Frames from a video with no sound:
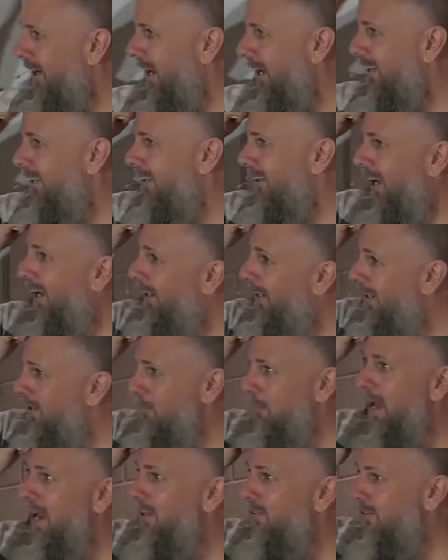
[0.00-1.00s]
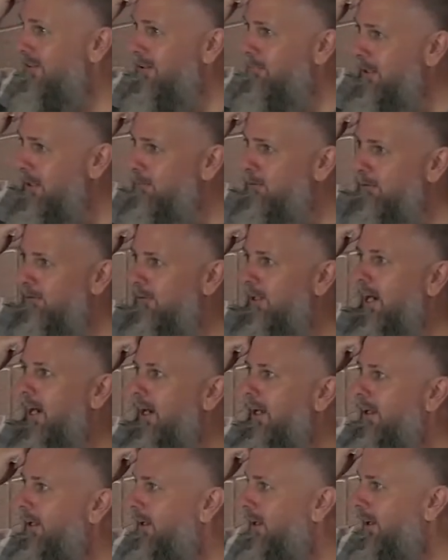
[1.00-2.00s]
I can imagine the people of
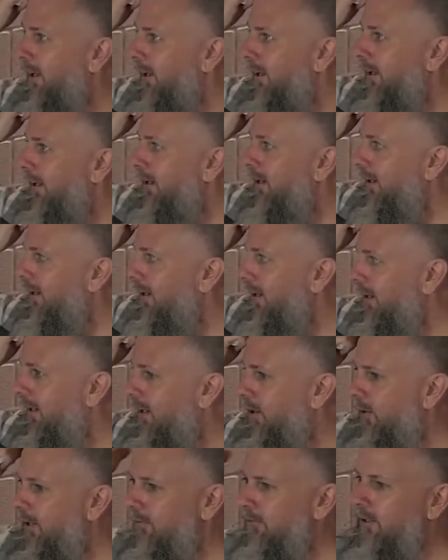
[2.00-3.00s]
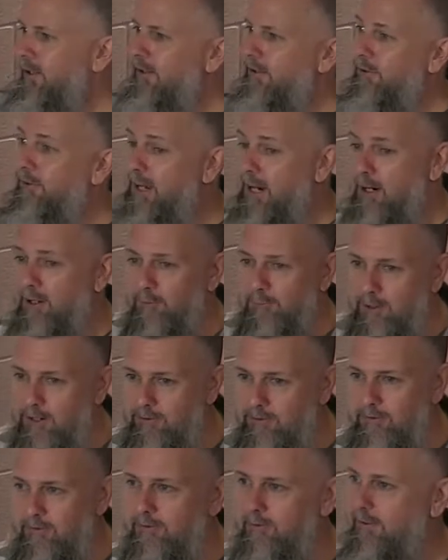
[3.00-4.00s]
God, they've done their
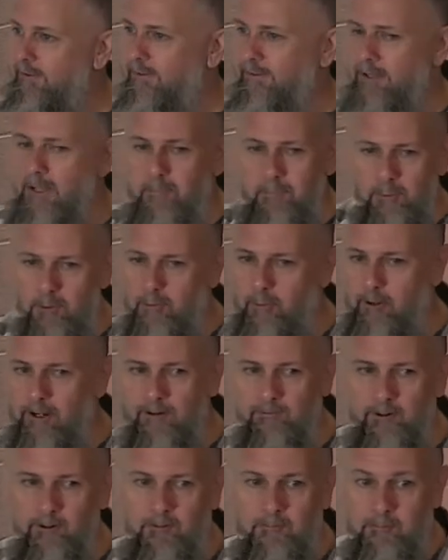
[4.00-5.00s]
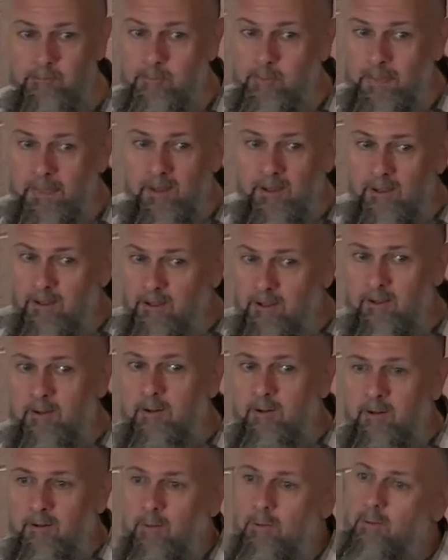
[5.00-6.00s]
sacrifices at the temple, whatever.
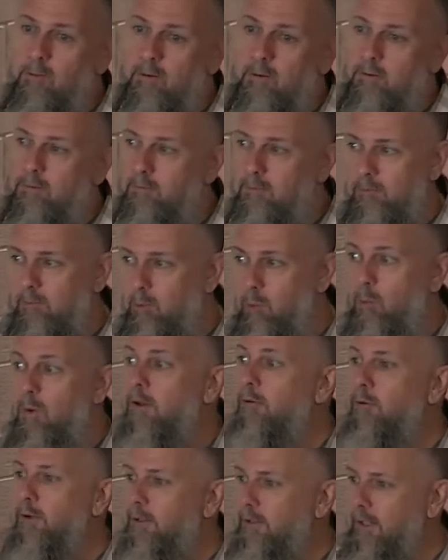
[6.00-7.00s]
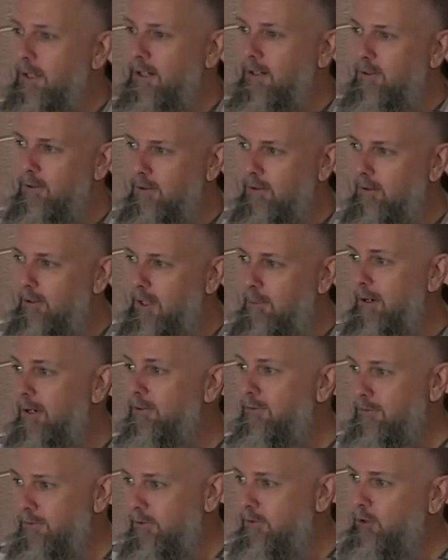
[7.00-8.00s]
Well, wondering, like, am I
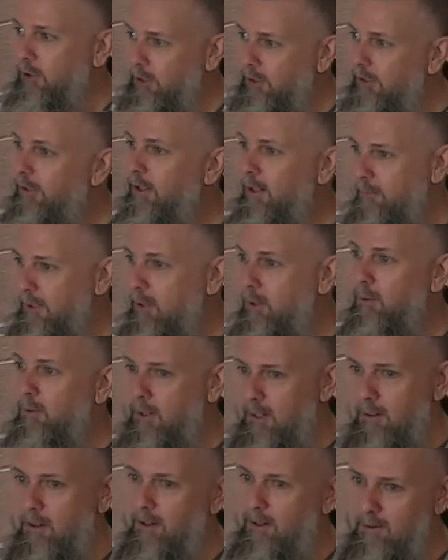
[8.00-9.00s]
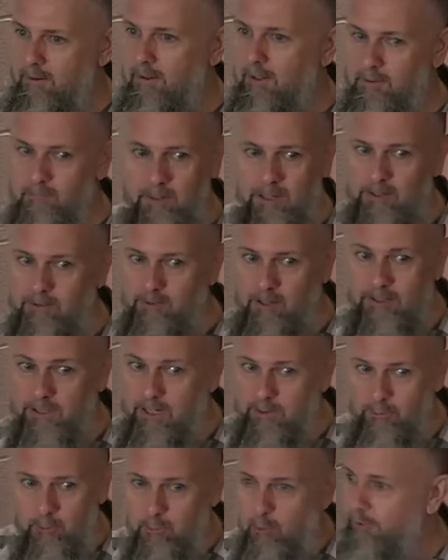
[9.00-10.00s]
still good? I mean, I
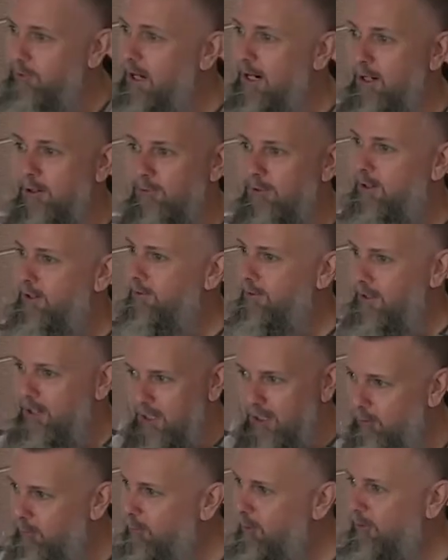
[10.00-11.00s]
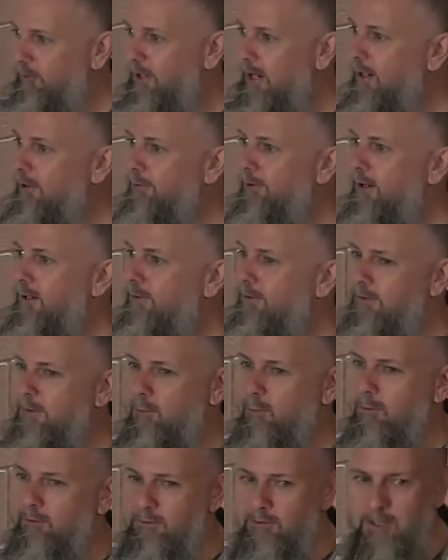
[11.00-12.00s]
got to do more sacrifices. It
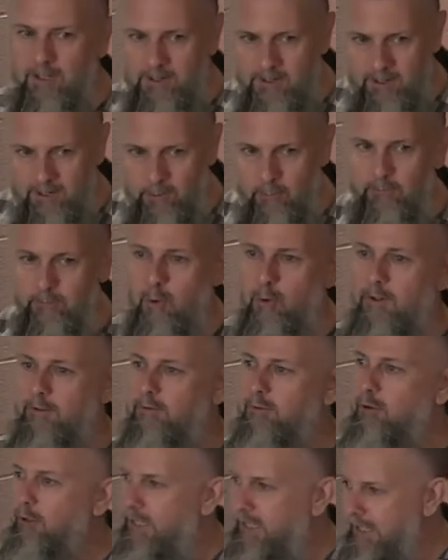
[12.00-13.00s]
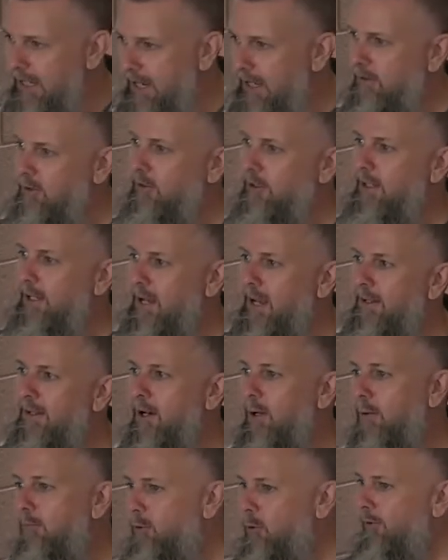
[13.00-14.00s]
was always looking ahead.
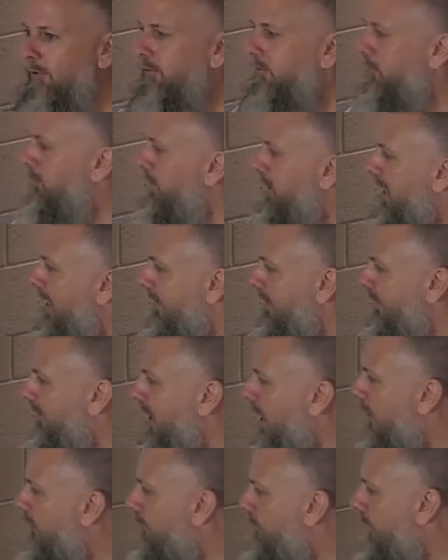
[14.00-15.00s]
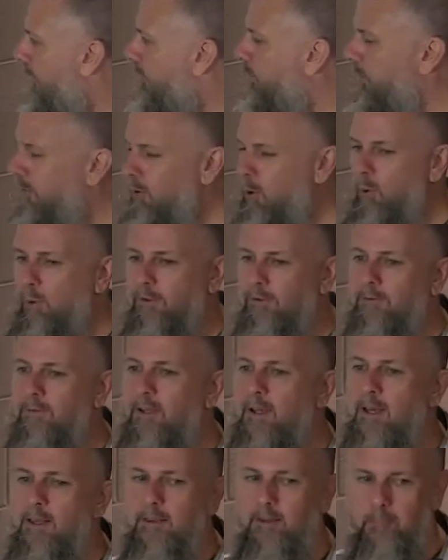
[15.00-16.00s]
Now, of course, behind the sacrifice was always
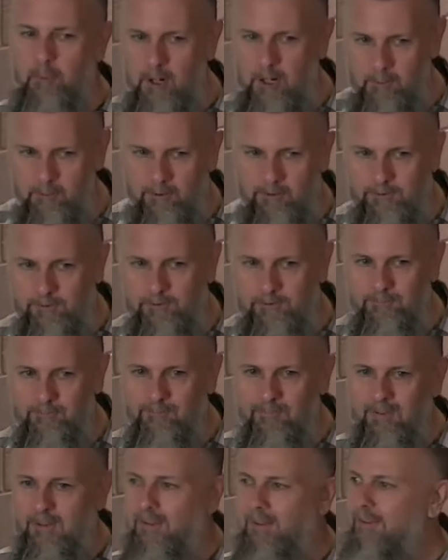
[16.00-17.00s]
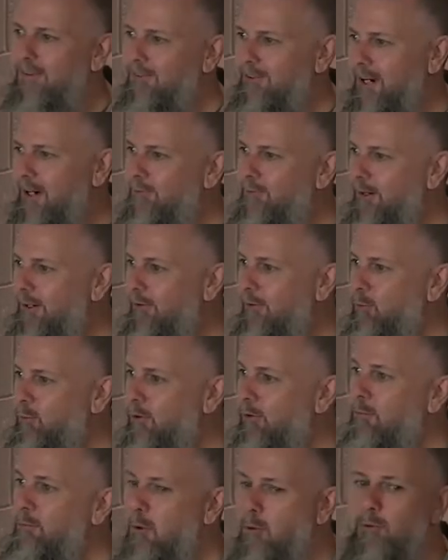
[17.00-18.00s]
the promise. The sacrifices were
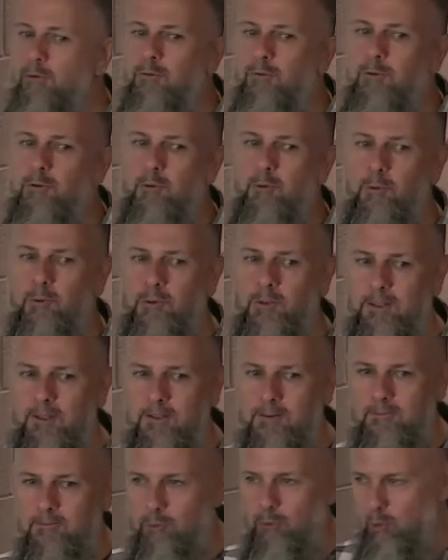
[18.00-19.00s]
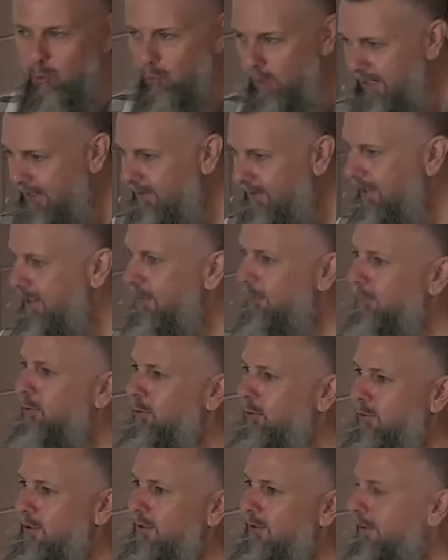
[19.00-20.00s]
supposed to direct them
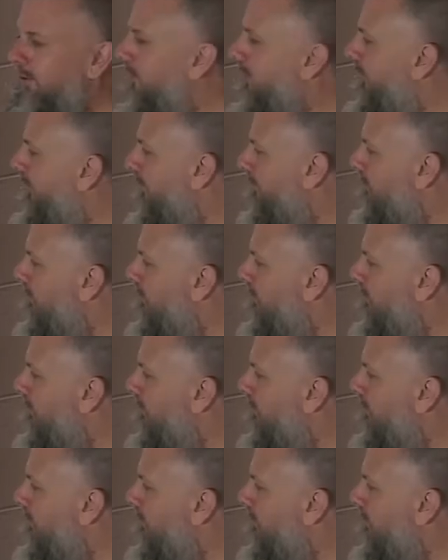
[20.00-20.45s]
to Jesus.